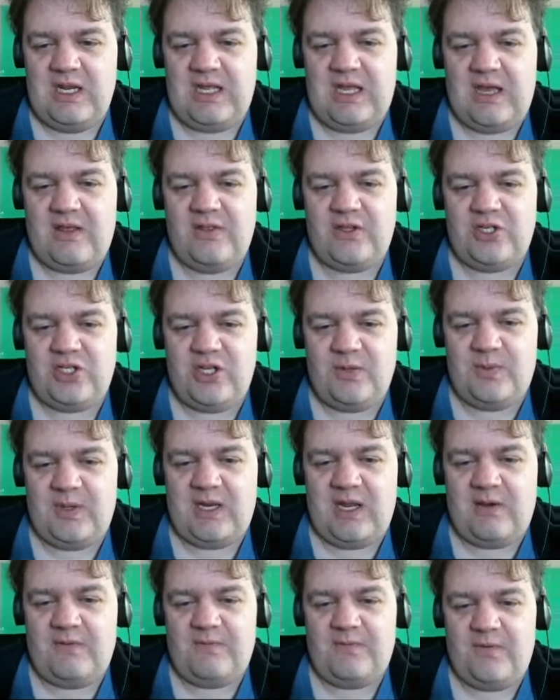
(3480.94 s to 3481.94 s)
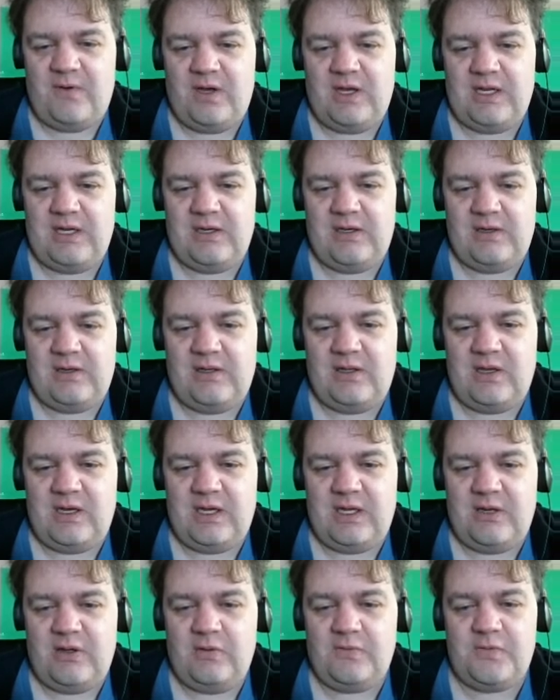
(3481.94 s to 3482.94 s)
other ship in our fine
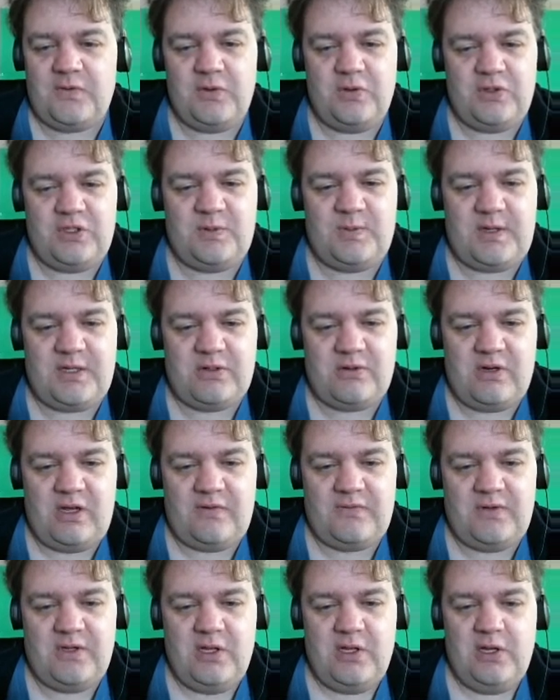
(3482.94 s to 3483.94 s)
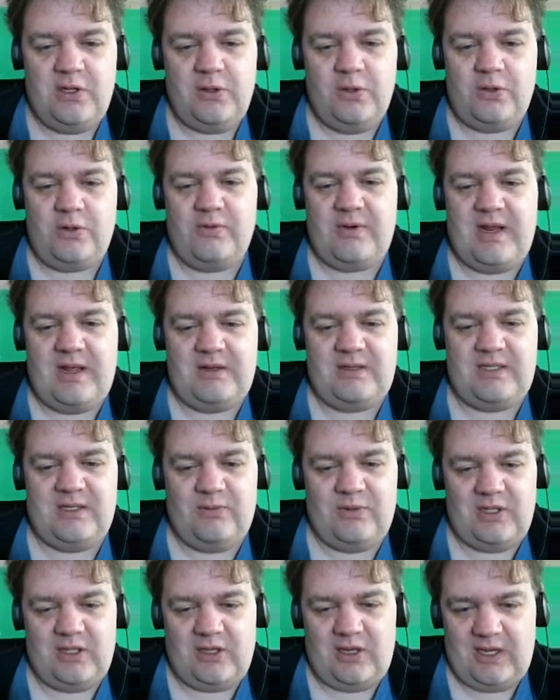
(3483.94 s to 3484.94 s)
line of used spacecraft. Look around, see
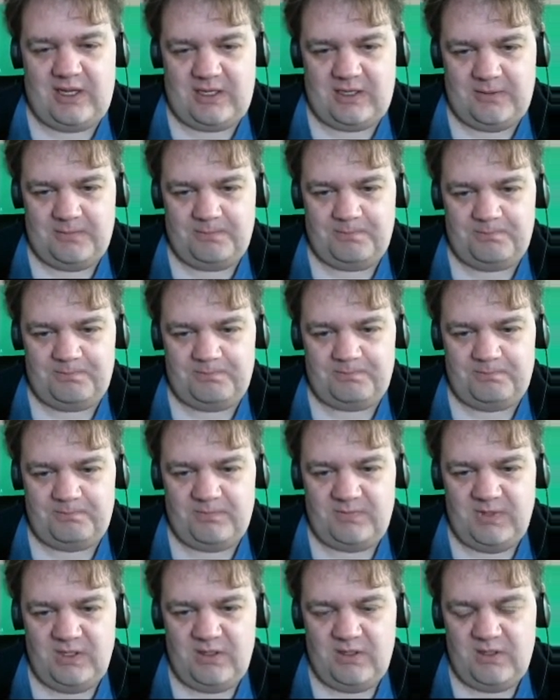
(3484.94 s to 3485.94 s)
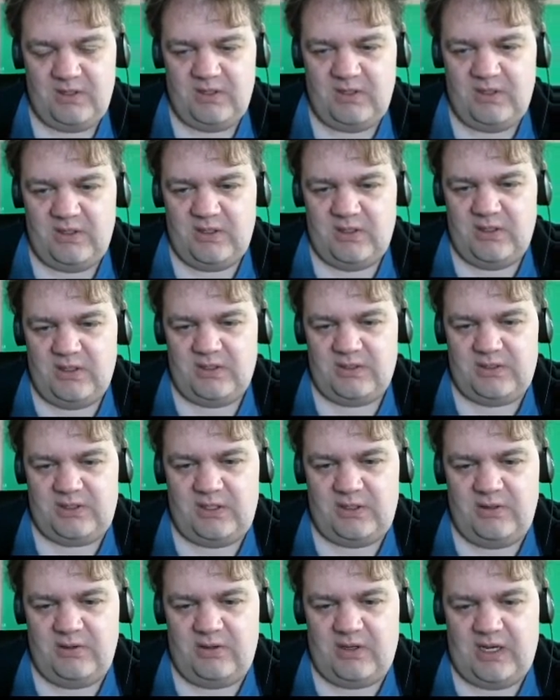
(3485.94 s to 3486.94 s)
what you like.
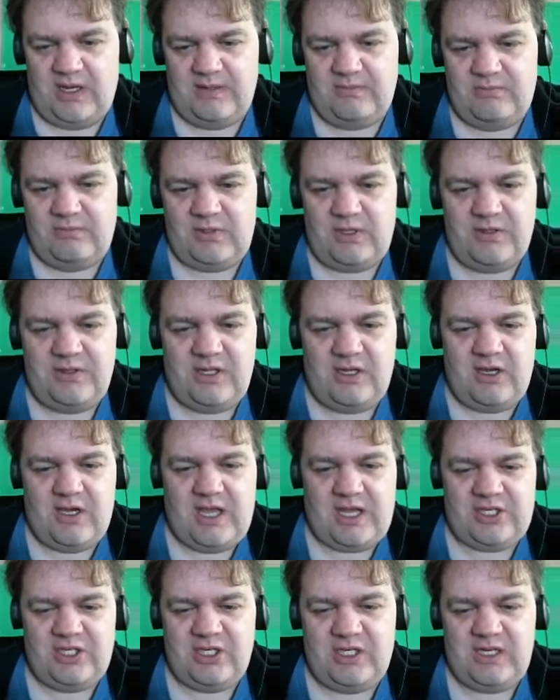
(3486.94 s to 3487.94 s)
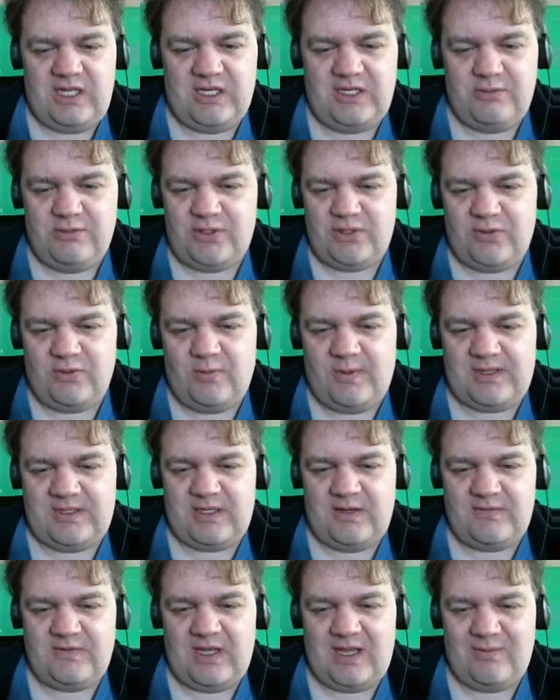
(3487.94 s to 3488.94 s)
So, I don't think I actually need to restore my
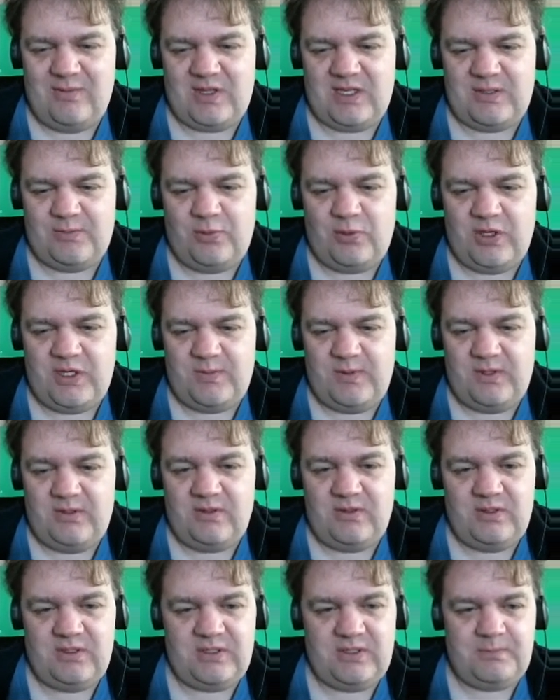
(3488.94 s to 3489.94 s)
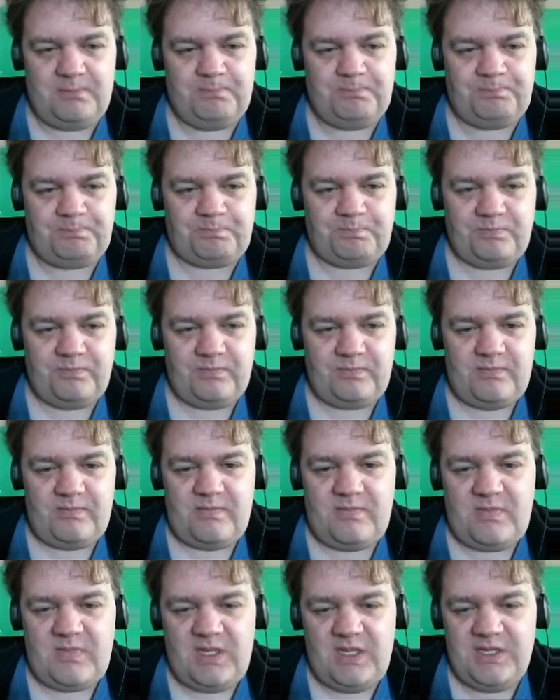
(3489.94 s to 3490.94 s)
save game at this point because
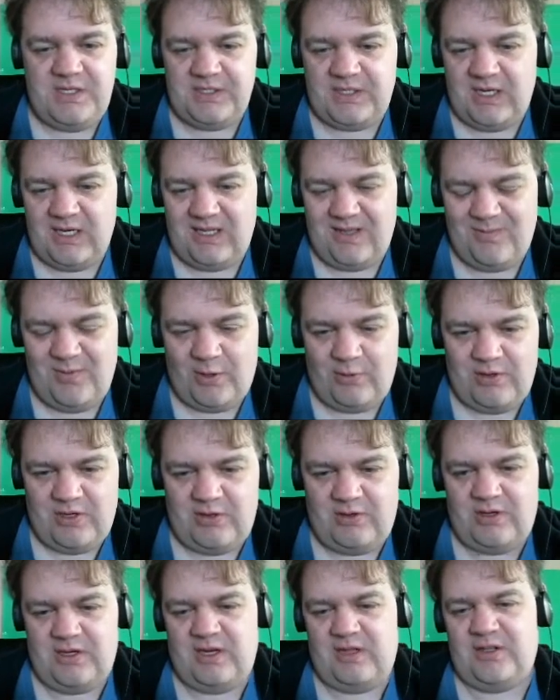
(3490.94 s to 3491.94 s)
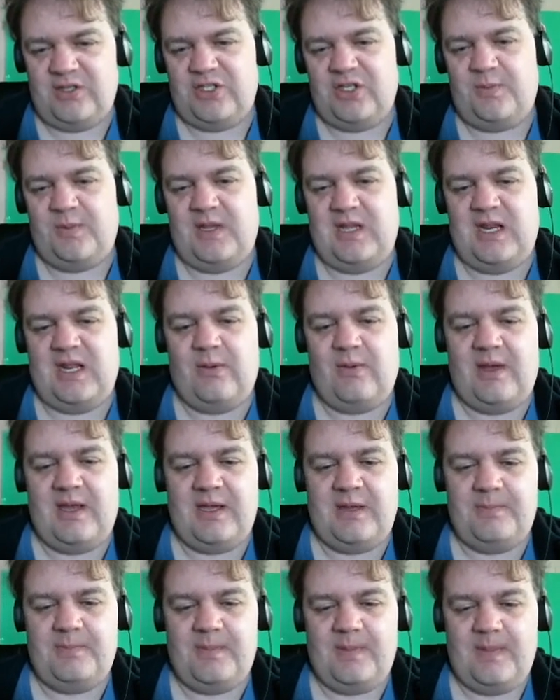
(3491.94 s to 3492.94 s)
he's going to give me credit on another ship anyway.
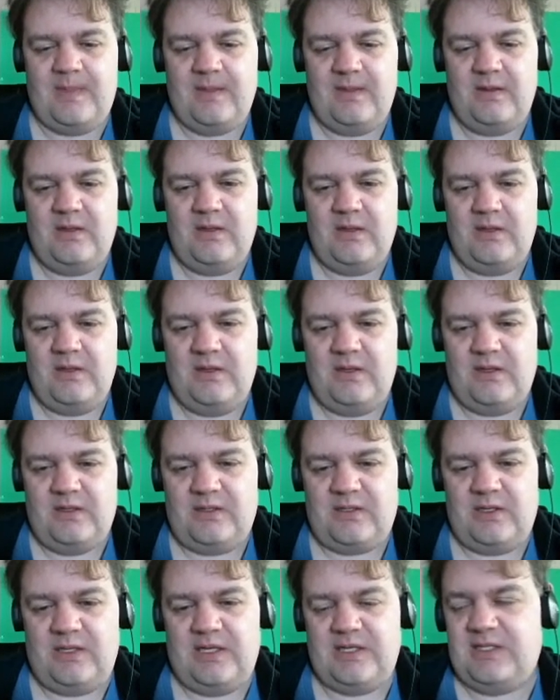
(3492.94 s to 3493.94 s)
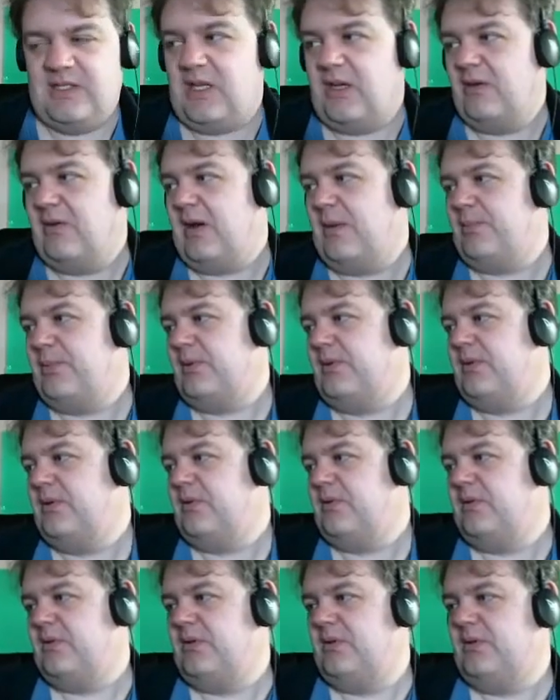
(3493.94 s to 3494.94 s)
So let's go up
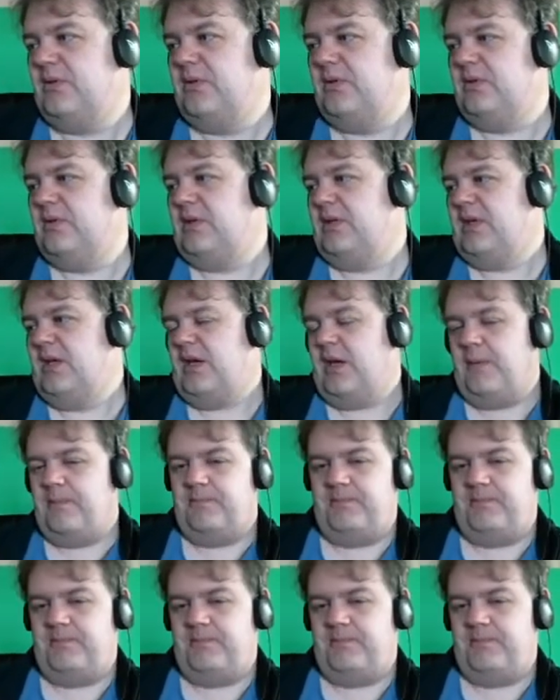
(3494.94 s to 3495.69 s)
here.